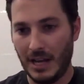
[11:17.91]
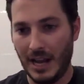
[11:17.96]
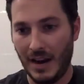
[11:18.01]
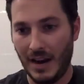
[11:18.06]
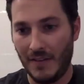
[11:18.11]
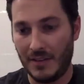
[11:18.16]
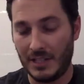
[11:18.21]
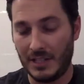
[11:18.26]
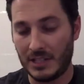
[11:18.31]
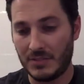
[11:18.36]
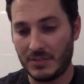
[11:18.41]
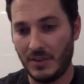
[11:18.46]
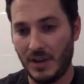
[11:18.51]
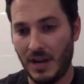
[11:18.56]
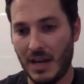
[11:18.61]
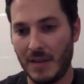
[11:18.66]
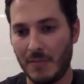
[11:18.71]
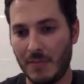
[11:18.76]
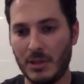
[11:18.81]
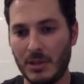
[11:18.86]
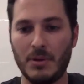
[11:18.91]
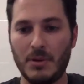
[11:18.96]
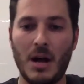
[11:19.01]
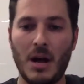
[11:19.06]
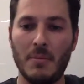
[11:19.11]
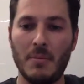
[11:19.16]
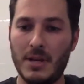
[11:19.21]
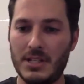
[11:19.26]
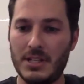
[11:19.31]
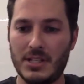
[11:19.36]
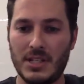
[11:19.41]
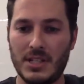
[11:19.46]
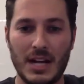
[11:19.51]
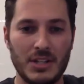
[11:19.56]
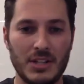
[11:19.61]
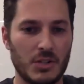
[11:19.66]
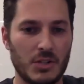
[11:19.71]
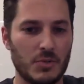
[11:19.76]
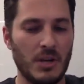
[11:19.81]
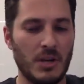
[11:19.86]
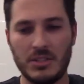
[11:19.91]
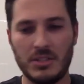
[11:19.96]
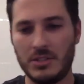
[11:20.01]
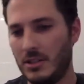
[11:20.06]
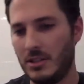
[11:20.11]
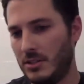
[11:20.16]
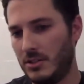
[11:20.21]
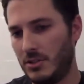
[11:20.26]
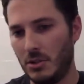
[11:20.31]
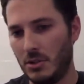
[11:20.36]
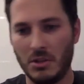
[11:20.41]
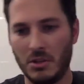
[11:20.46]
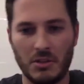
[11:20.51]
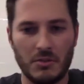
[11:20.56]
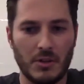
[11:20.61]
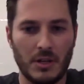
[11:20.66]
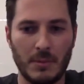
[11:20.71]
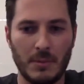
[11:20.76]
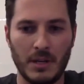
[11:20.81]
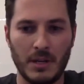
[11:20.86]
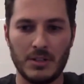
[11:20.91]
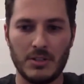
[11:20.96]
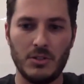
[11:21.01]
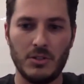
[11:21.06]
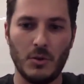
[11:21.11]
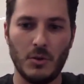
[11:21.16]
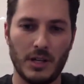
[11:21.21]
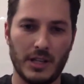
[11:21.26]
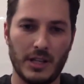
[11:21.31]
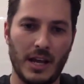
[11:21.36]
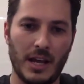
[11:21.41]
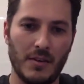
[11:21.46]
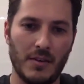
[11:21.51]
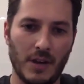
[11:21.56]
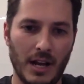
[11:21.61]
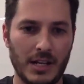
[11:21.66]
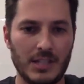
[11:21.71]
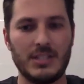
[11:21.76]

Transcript: Everything's fine, but the problem is I just wasted 2 to 3 minutes doing that, right?